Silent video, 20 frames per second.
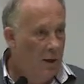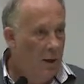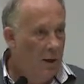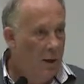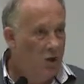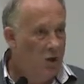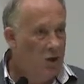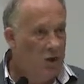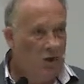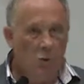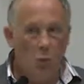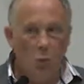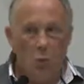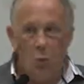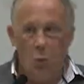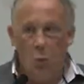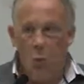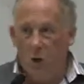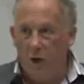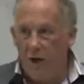are just
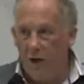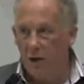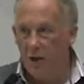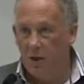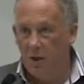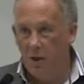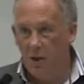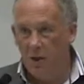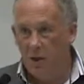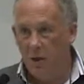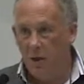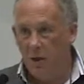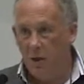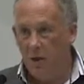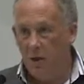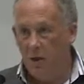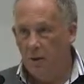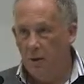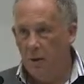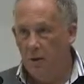waiting
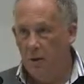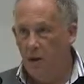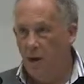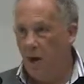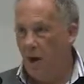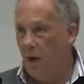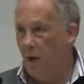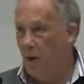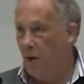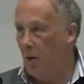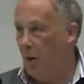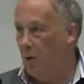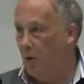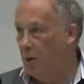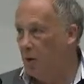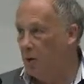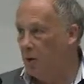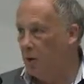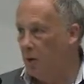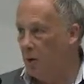to get
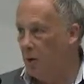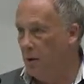hold